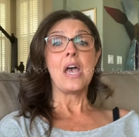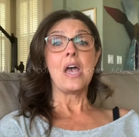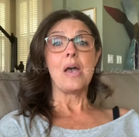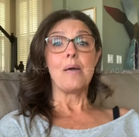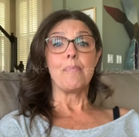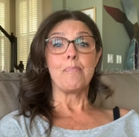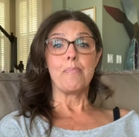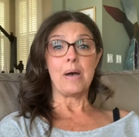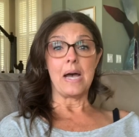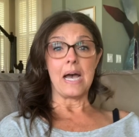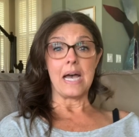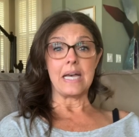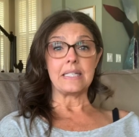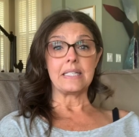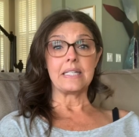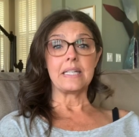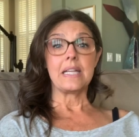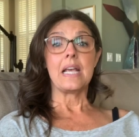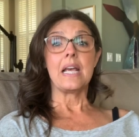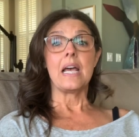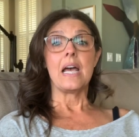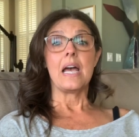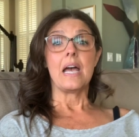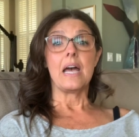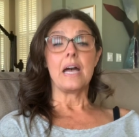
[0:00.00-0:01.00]
But
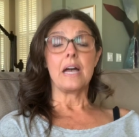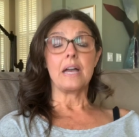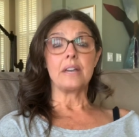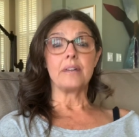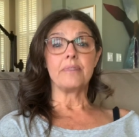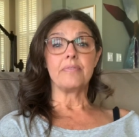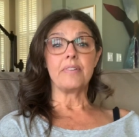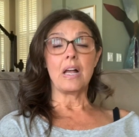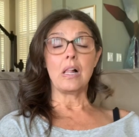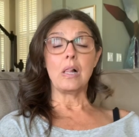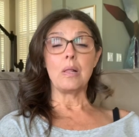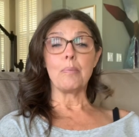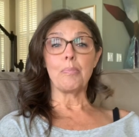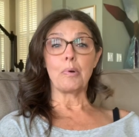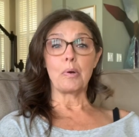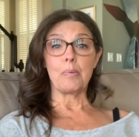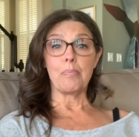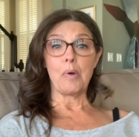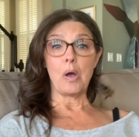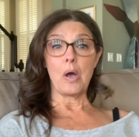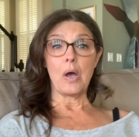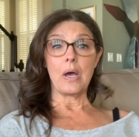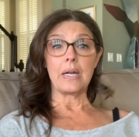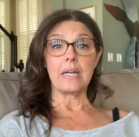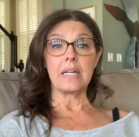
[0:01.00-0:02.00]
a developer
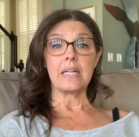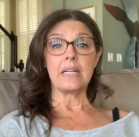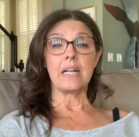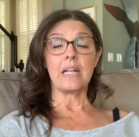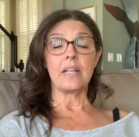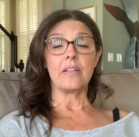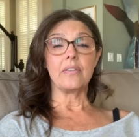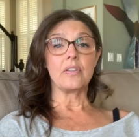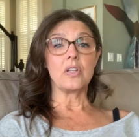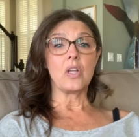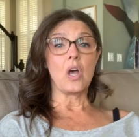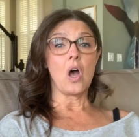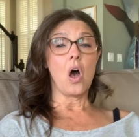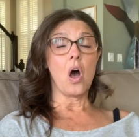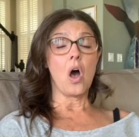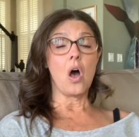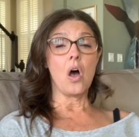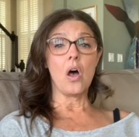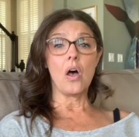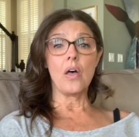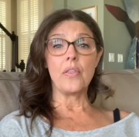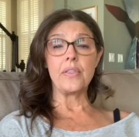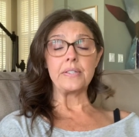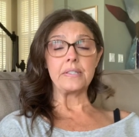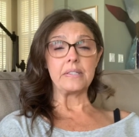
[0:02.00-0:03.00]
bought it and
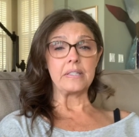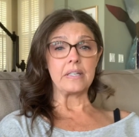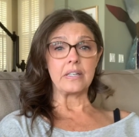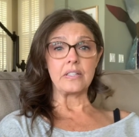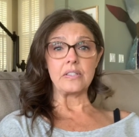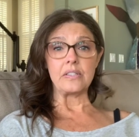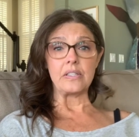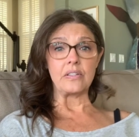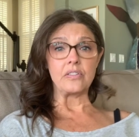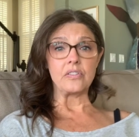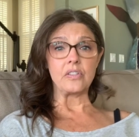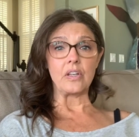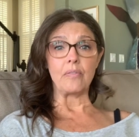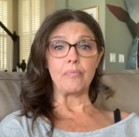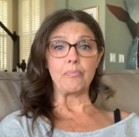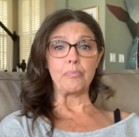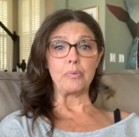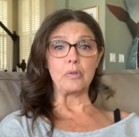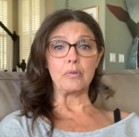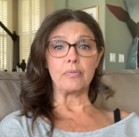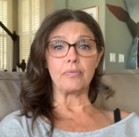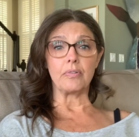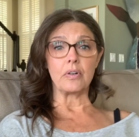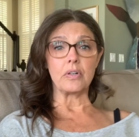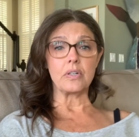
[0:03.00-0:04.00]
all the citizens of
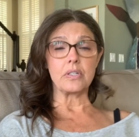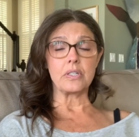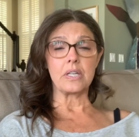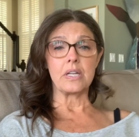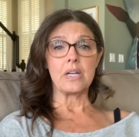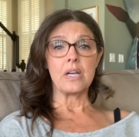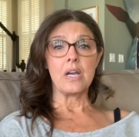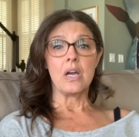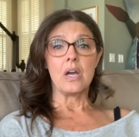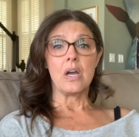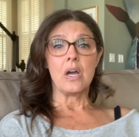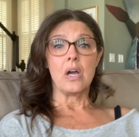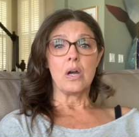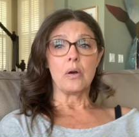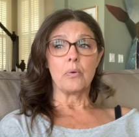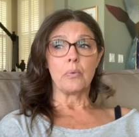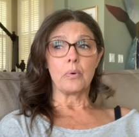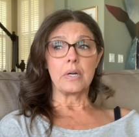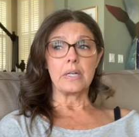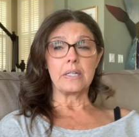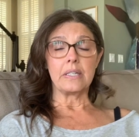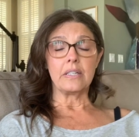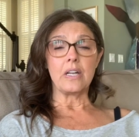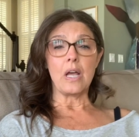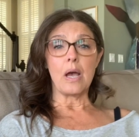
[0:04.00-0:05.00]
Beaufort were
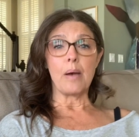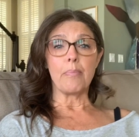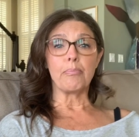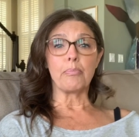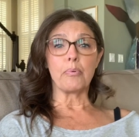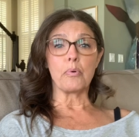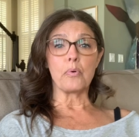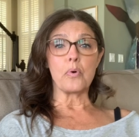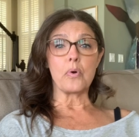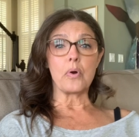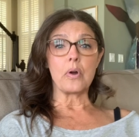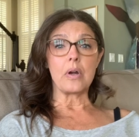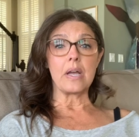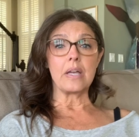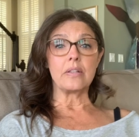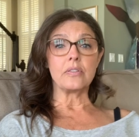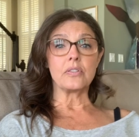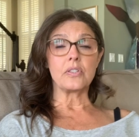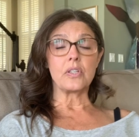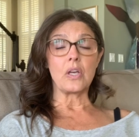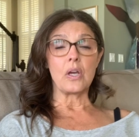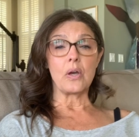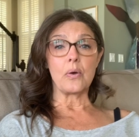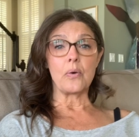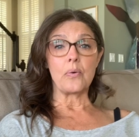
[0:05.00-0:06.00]
in an uproar. And
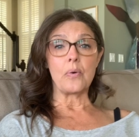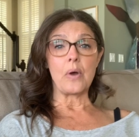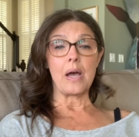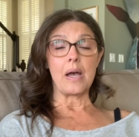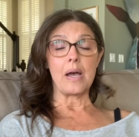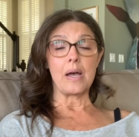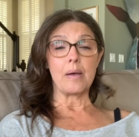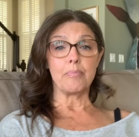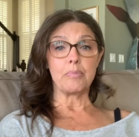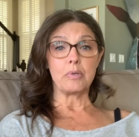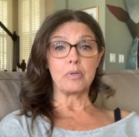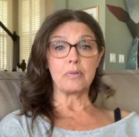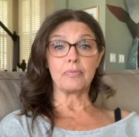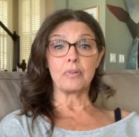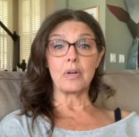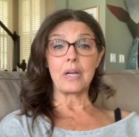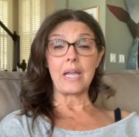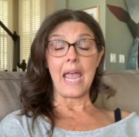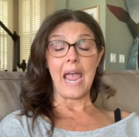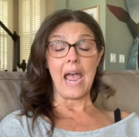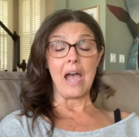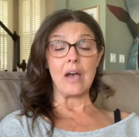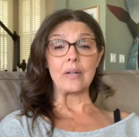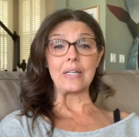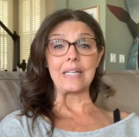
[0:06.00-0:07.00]
so uh, Beaufort
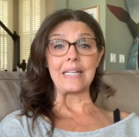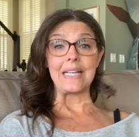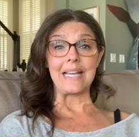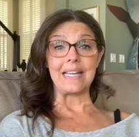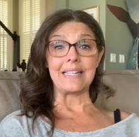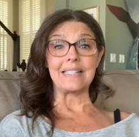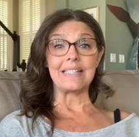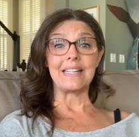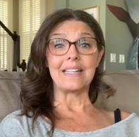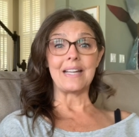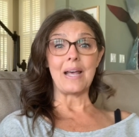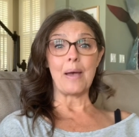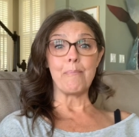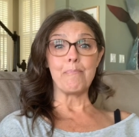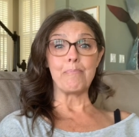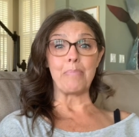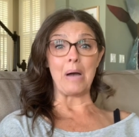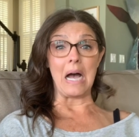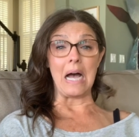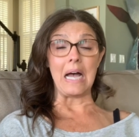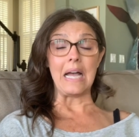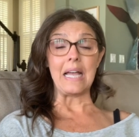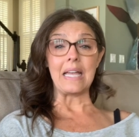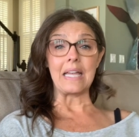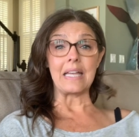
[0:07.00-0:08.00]
County ended up
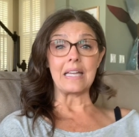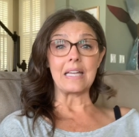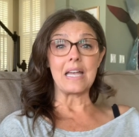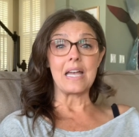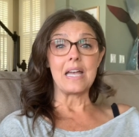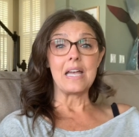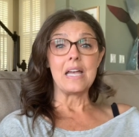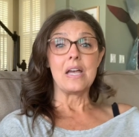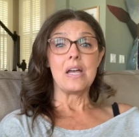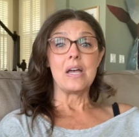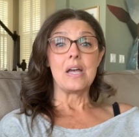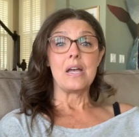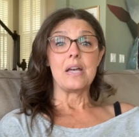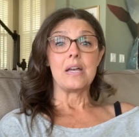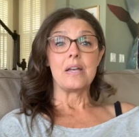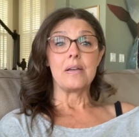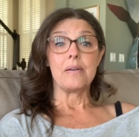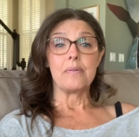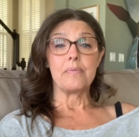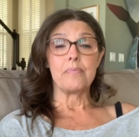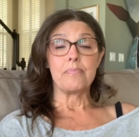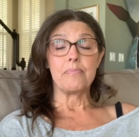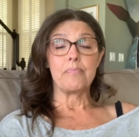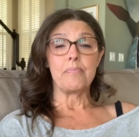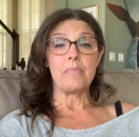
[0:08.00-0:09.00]
buying
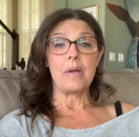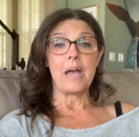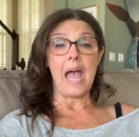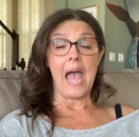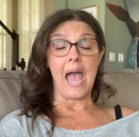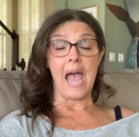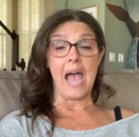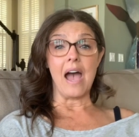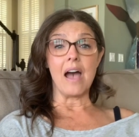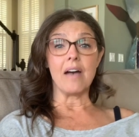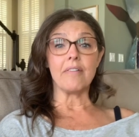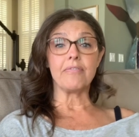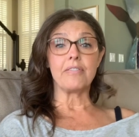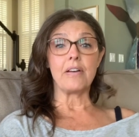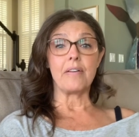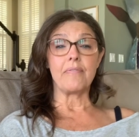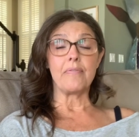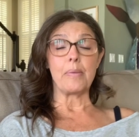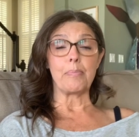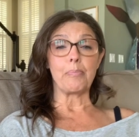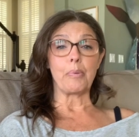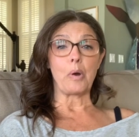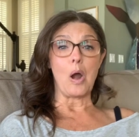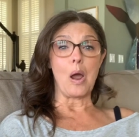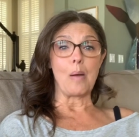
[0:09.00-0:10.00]
half of
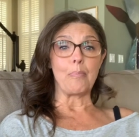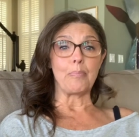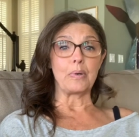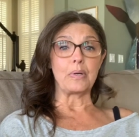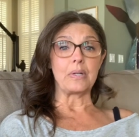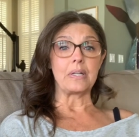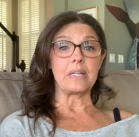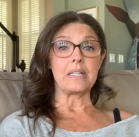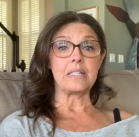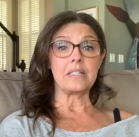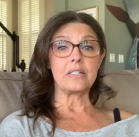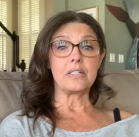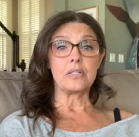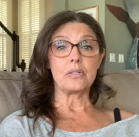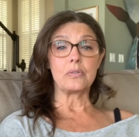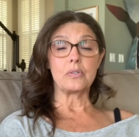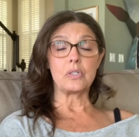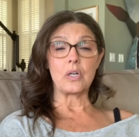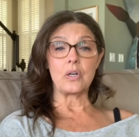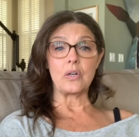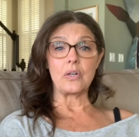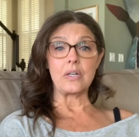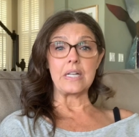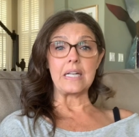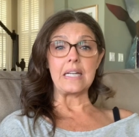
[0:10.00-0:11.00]
the property to
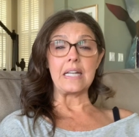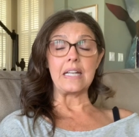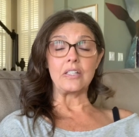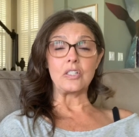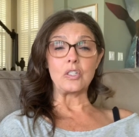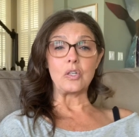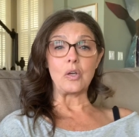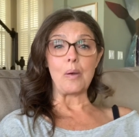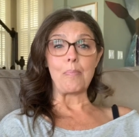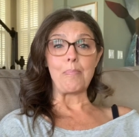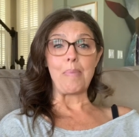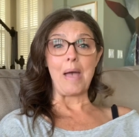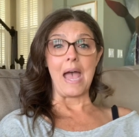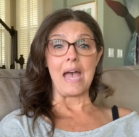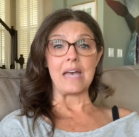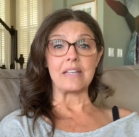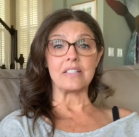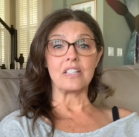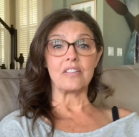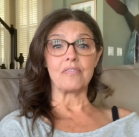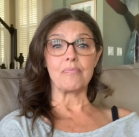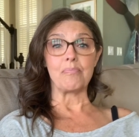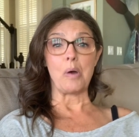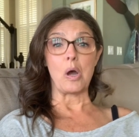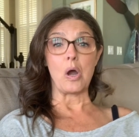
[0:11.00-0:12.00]
turn it into a
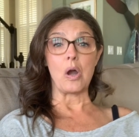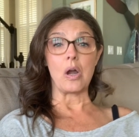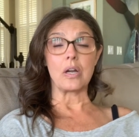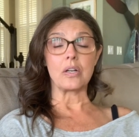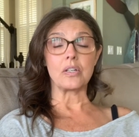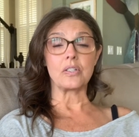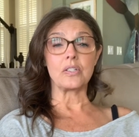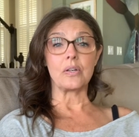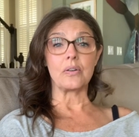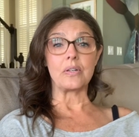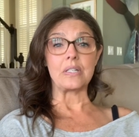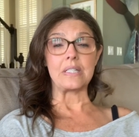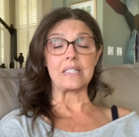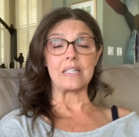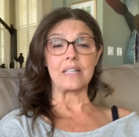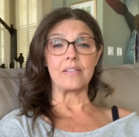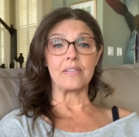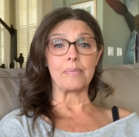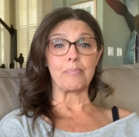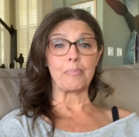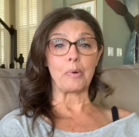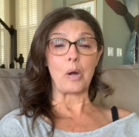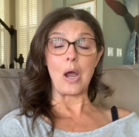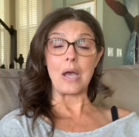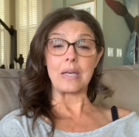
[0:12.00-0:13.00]
passive park. So it's in the
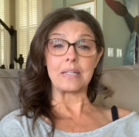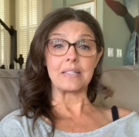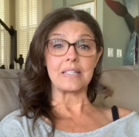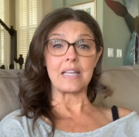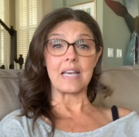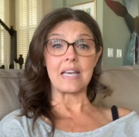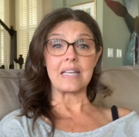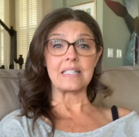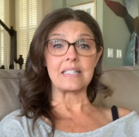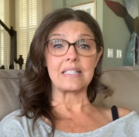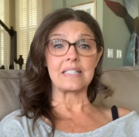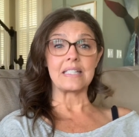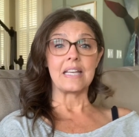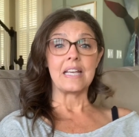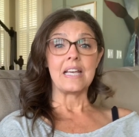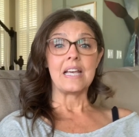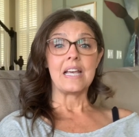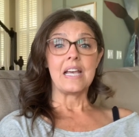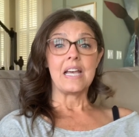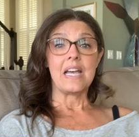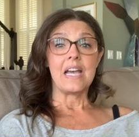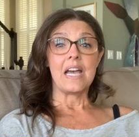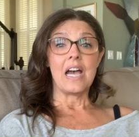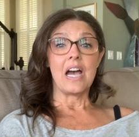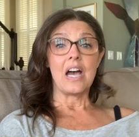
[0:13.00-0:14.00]
process
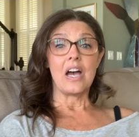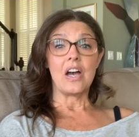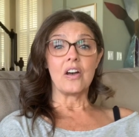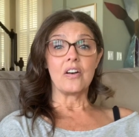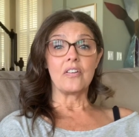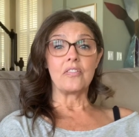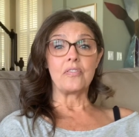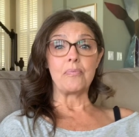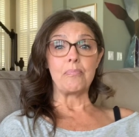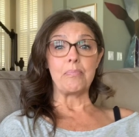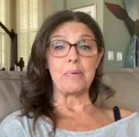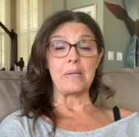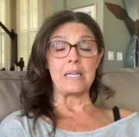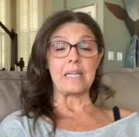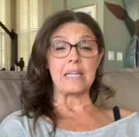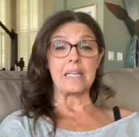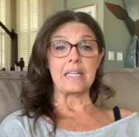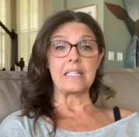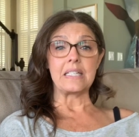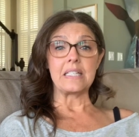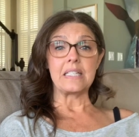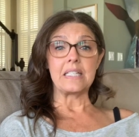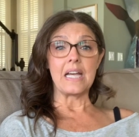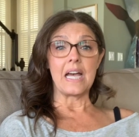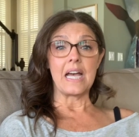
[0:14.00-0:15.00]
of
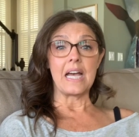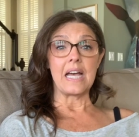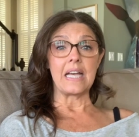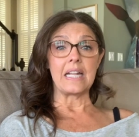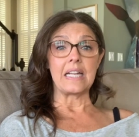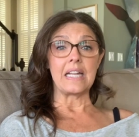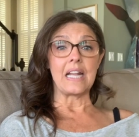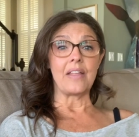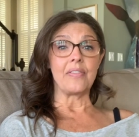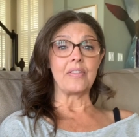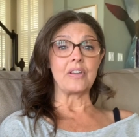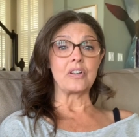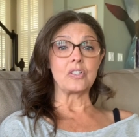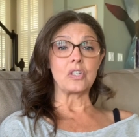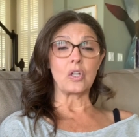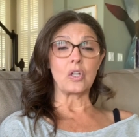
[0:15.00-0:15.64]
being done. And there's a